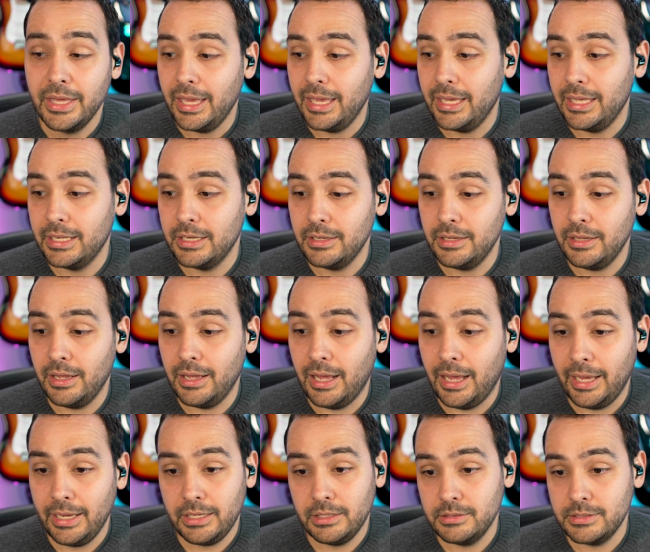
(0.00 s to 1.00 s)
And
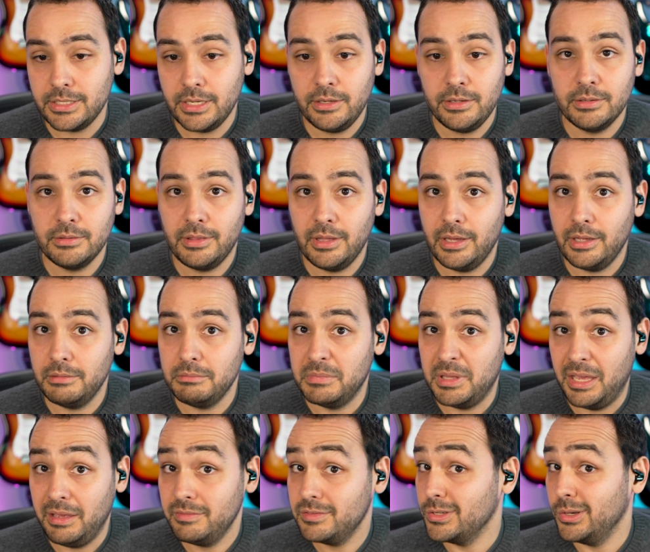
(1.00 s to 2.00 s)
I can tell you that
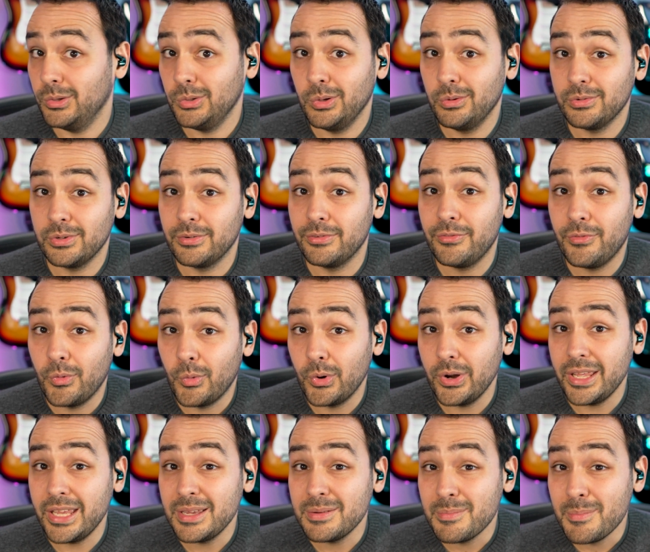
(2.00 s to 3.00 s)
they've sold over
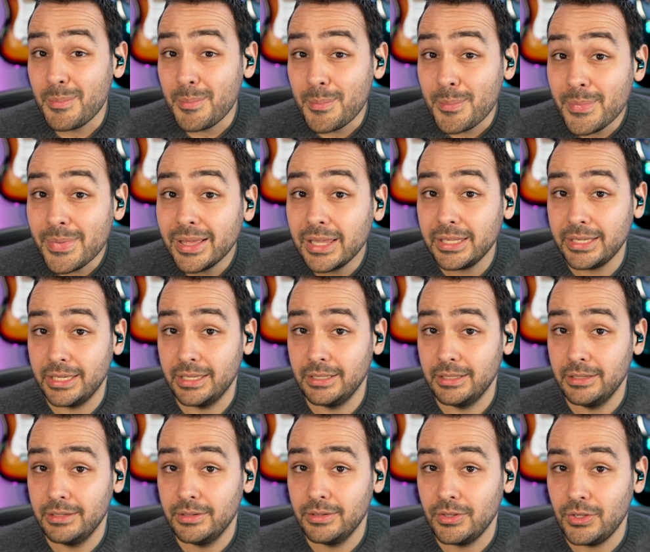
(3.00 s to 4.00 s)
forty
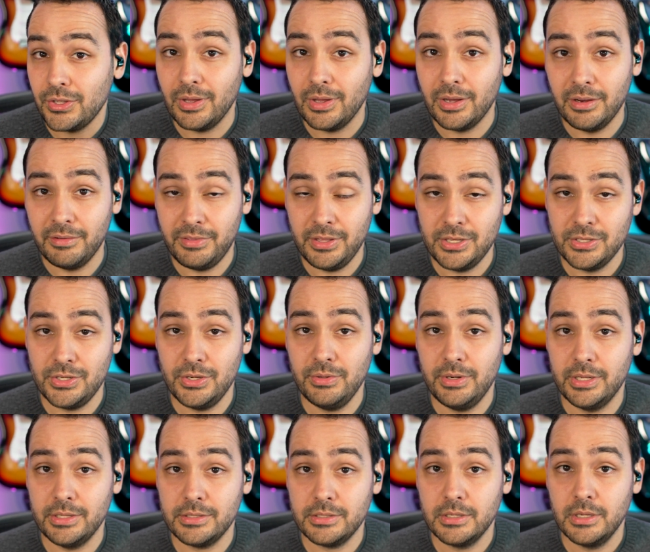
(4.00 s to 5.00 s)
million of these
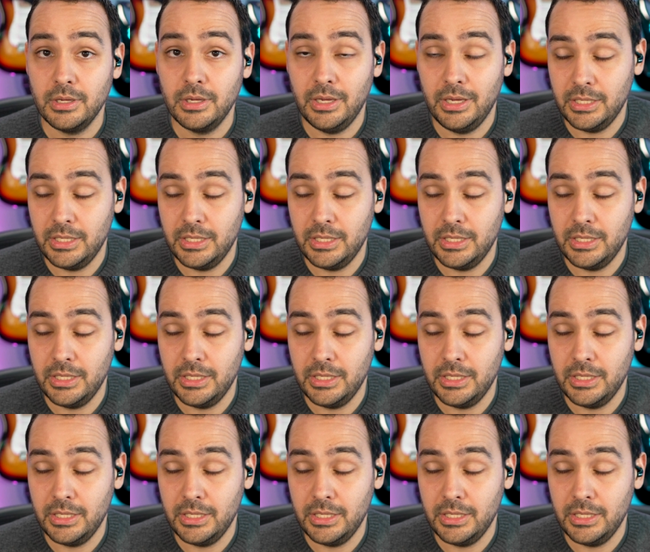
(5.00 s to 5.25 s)
units.